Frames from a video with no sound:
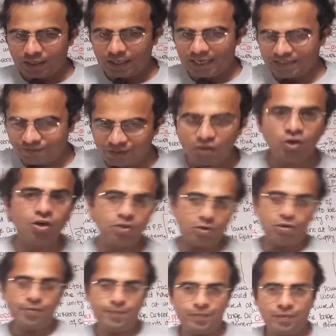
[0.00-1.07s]
As we
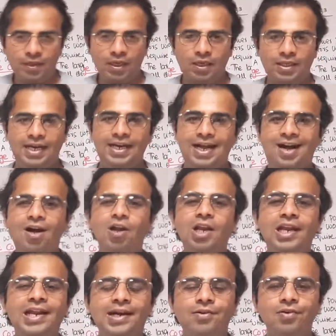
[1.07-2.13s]
know that all
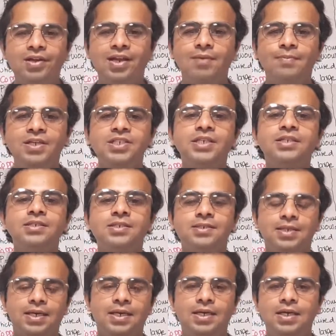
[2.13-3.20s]
electrical
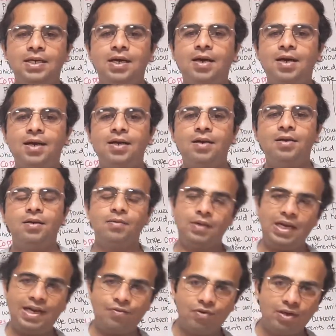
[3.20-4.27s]
machines are
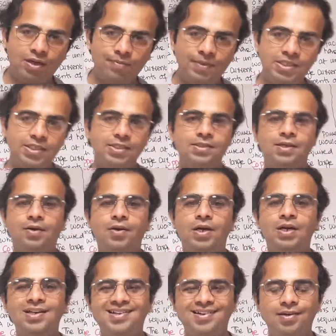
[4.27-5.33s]

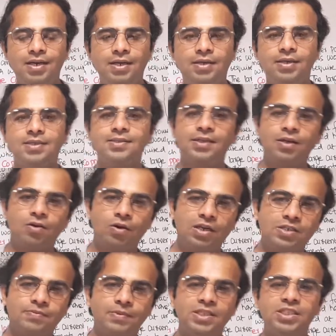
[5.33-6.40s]
alternators,
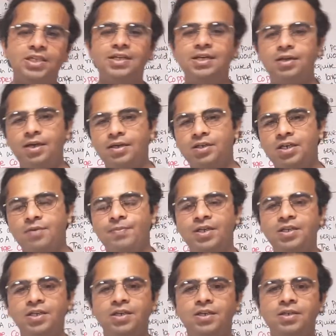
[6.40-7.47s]
synchronous machine, induction
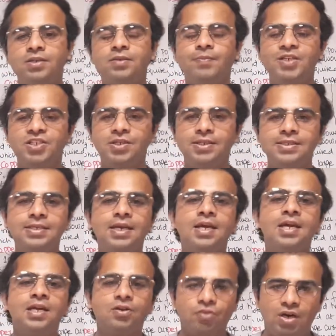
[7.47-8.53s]
machines,
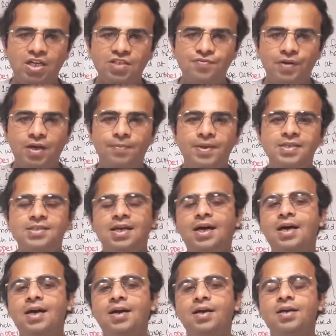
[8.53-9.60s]
transformers
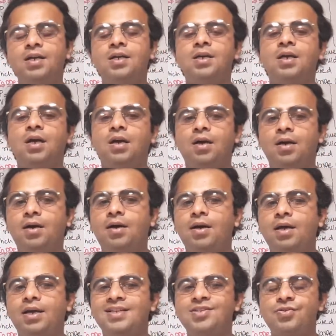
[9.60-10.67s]
are
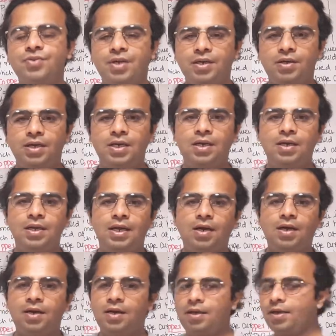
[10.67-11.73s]
constructed
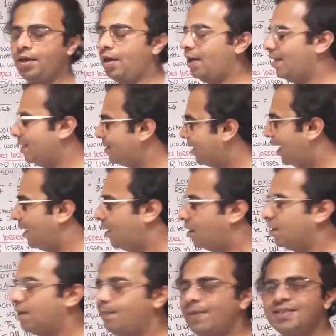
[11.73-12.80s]
are designed
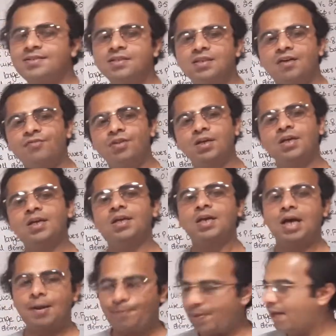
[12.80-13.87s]
on the basis of the
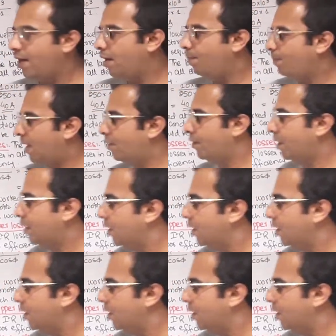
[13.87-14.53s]
apparent power.